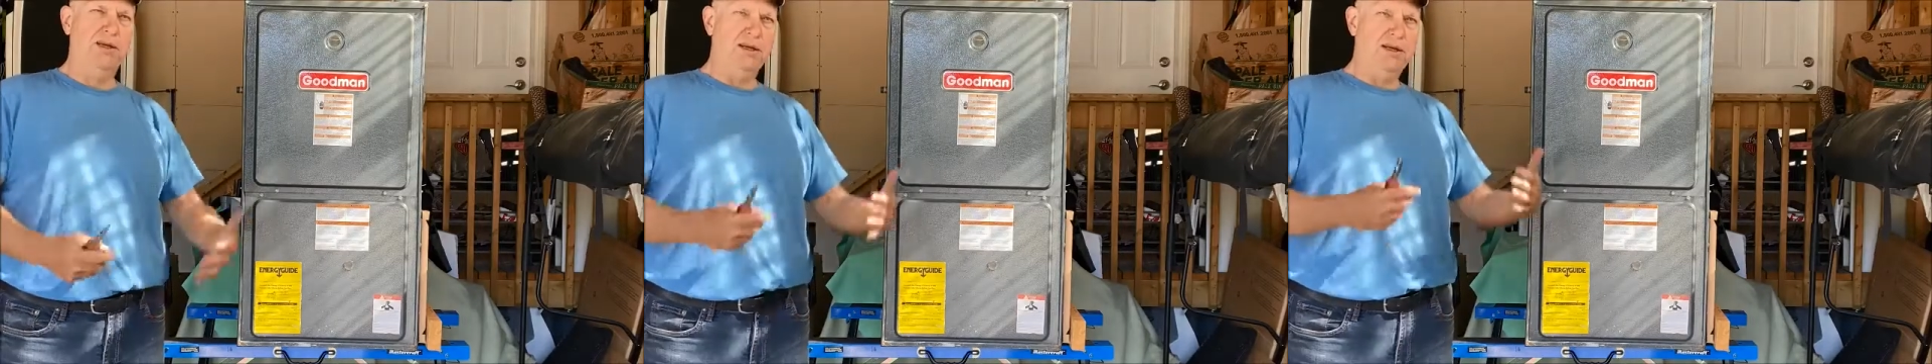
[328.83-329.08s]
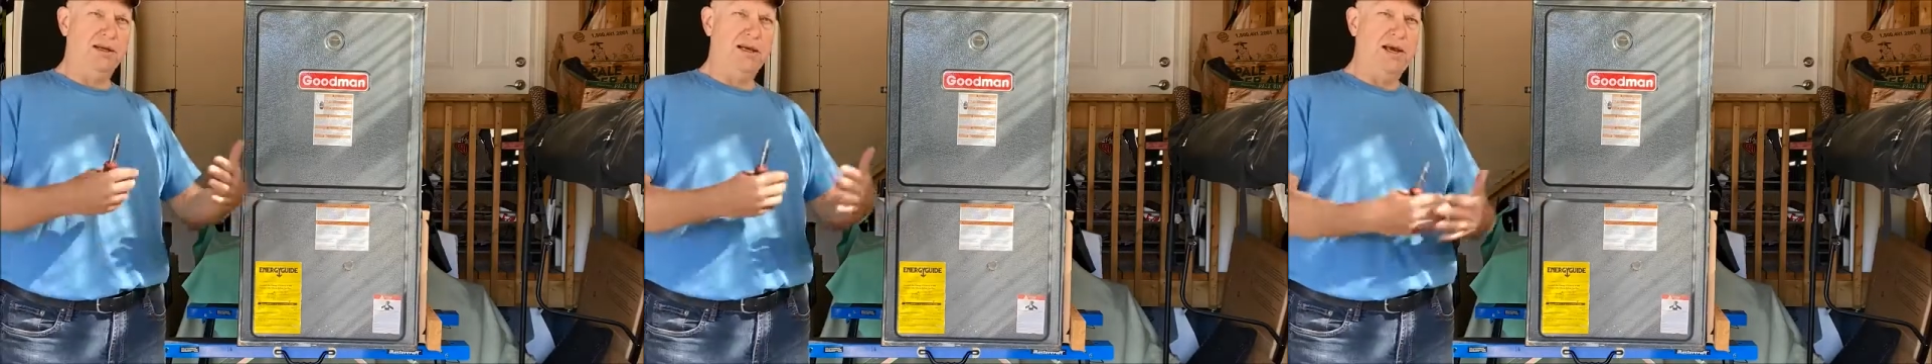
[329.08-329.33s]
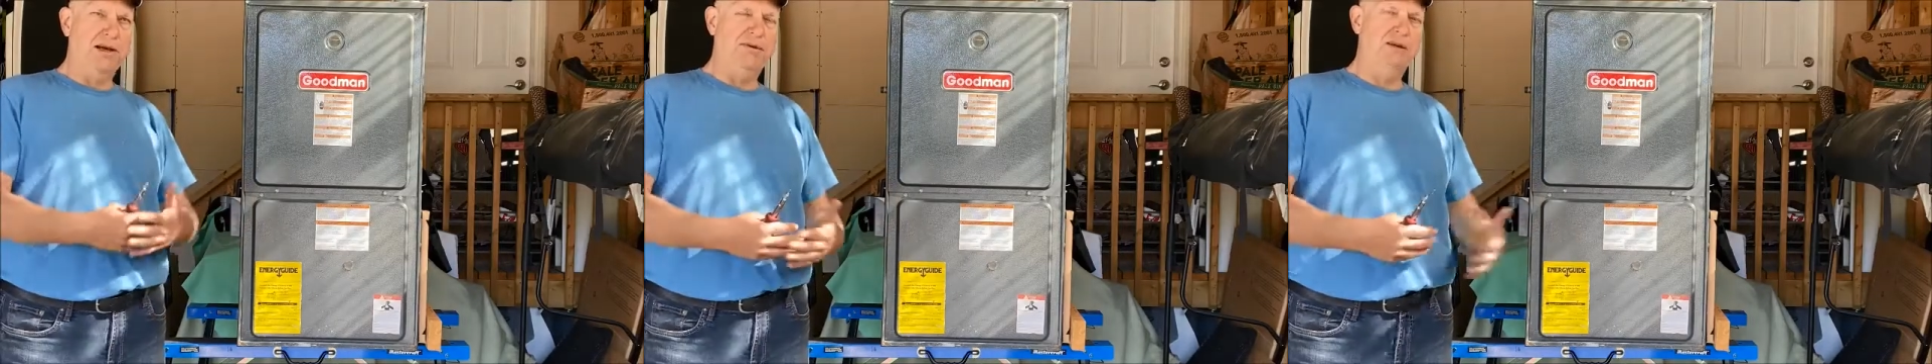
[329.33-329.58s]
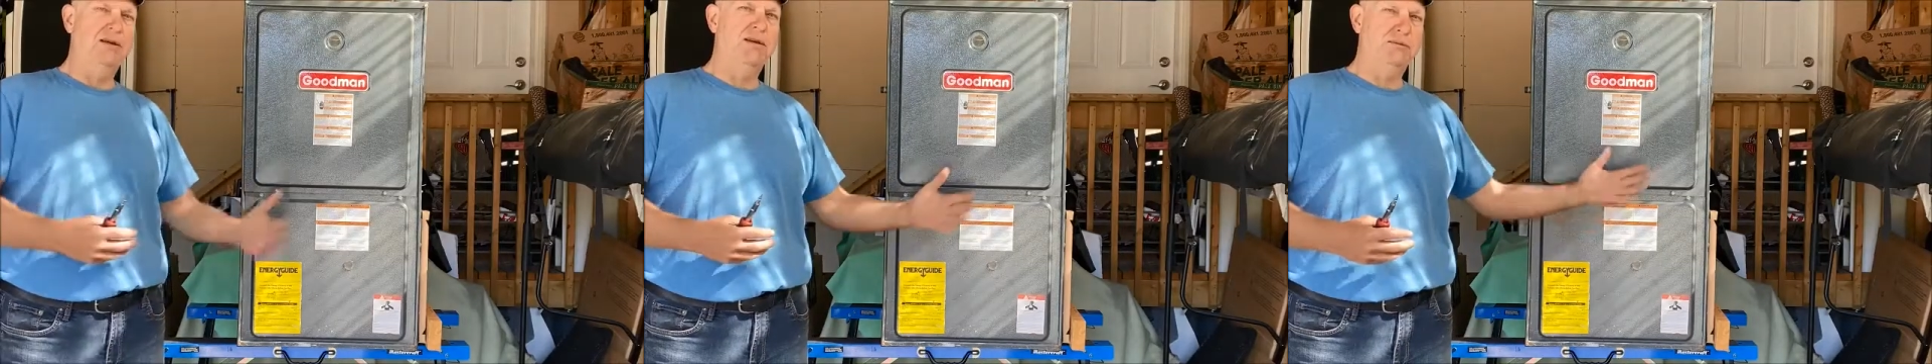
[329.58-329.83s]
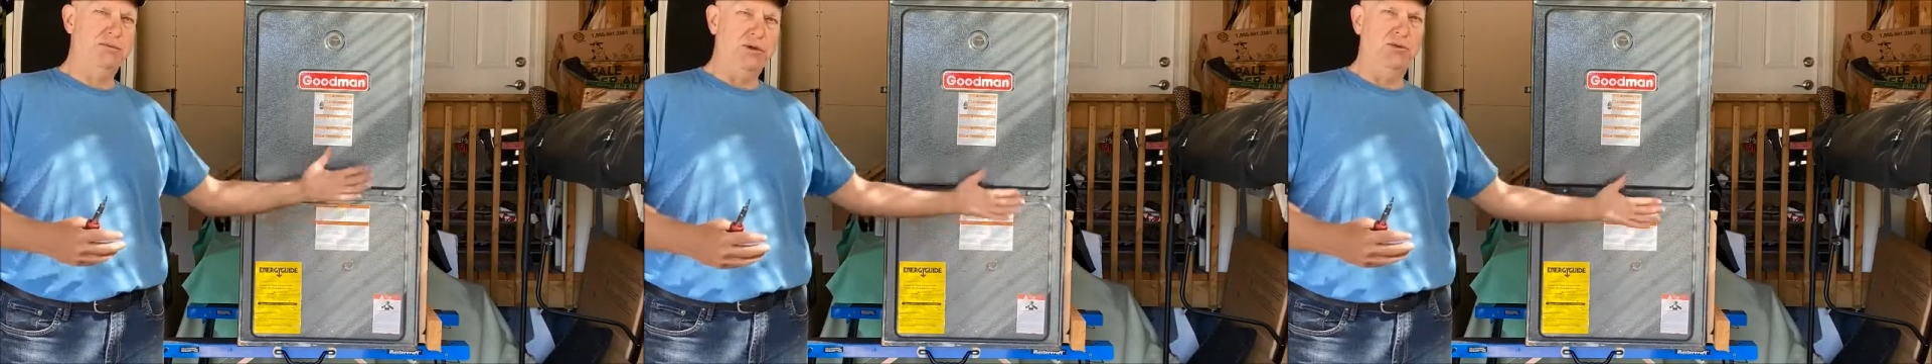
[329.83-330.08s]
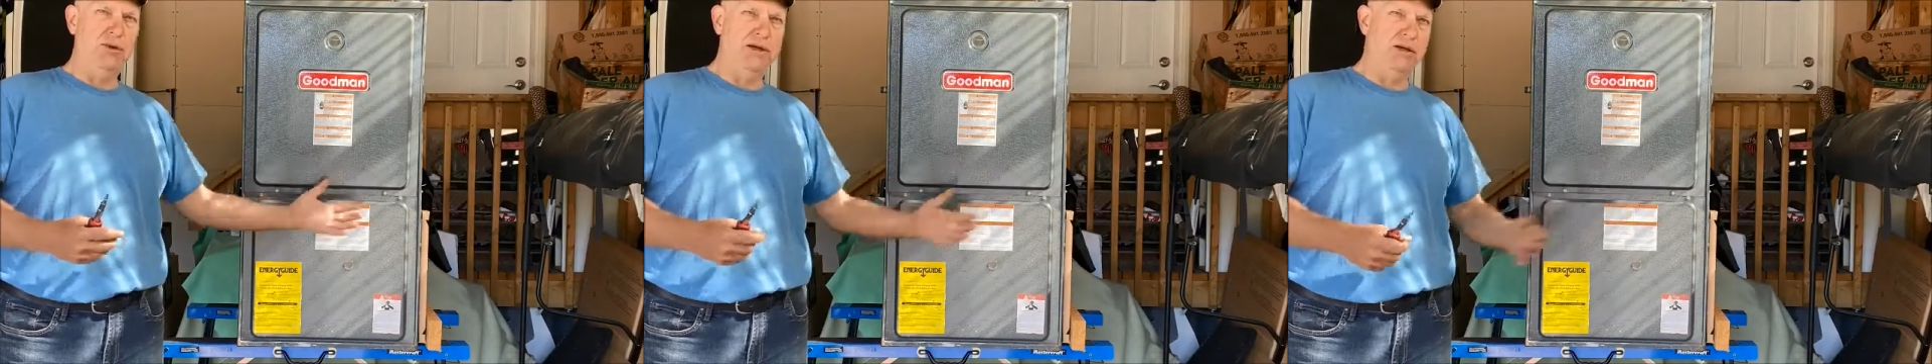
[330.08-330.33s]
I can have it, and then be
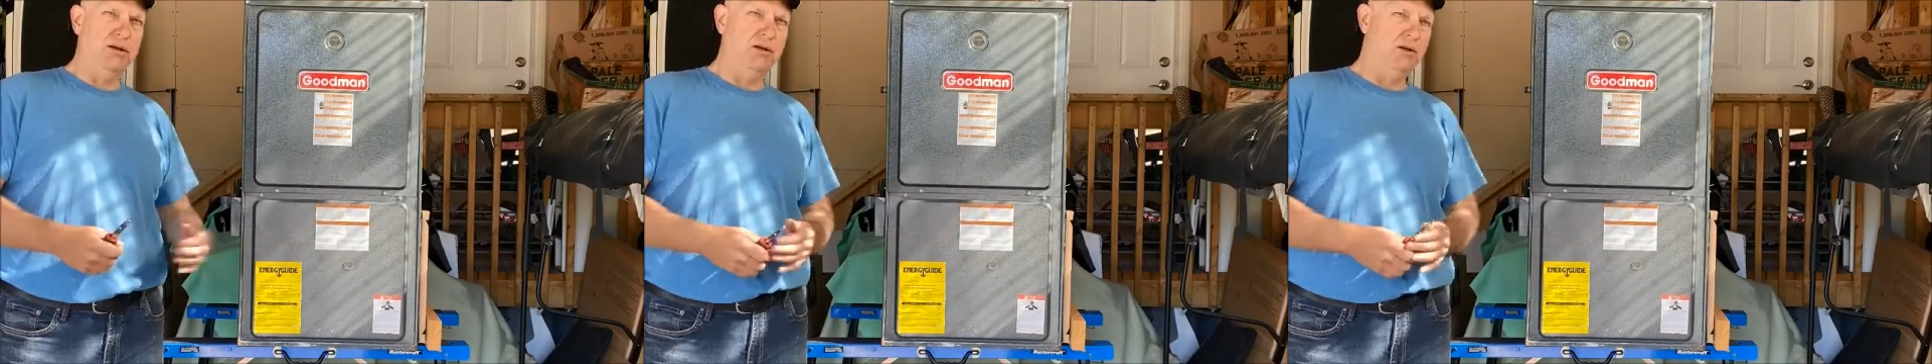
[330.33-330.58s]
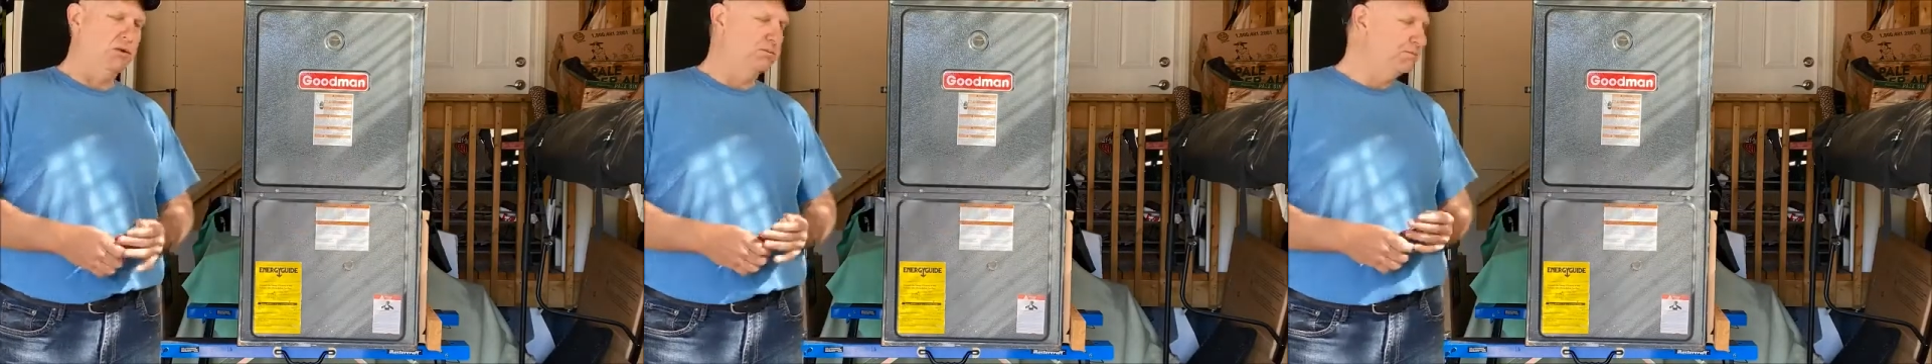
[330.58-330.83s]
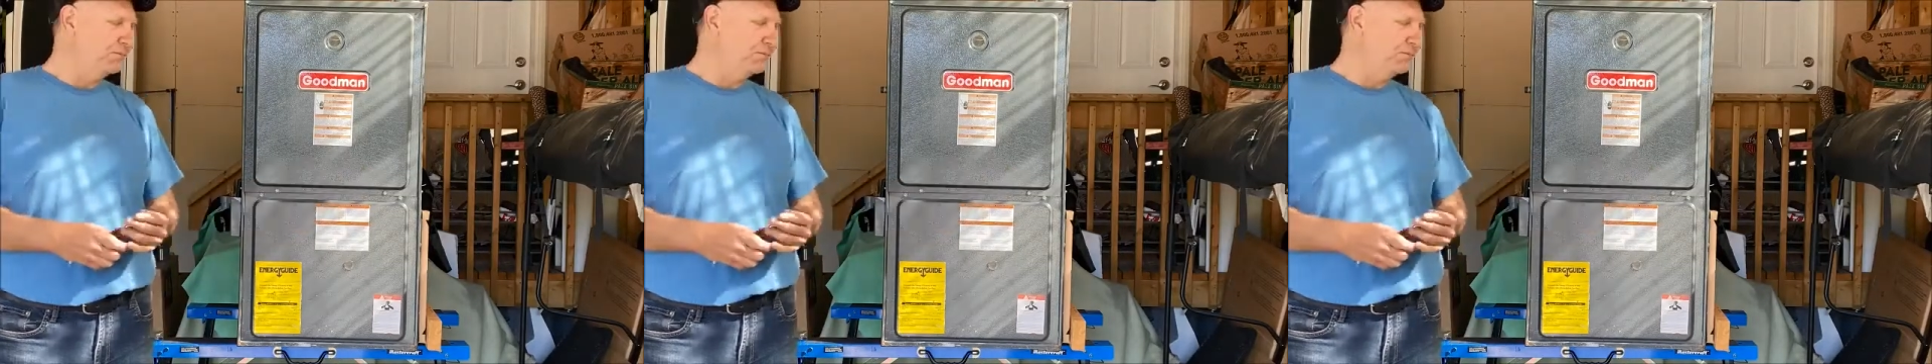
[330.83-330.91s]
ready to go.